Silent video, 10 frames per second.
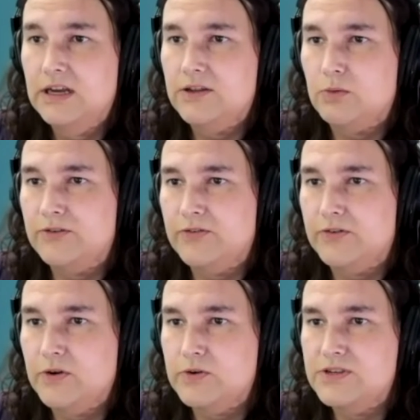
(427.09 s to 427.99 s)
word for
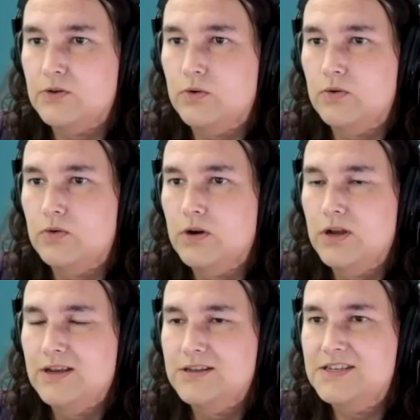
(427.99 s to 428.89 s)
folks who
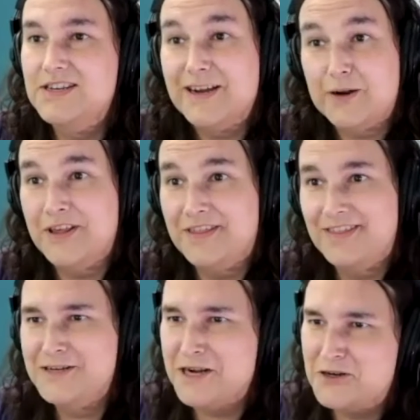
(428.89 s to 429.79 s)
stick with the
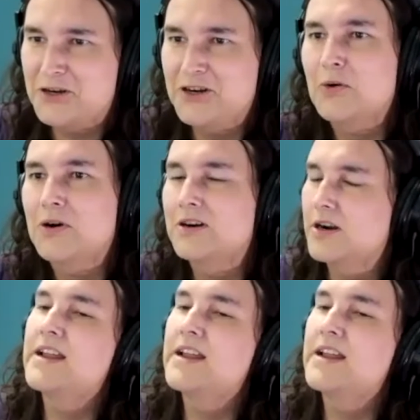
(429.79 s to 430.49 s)
gender or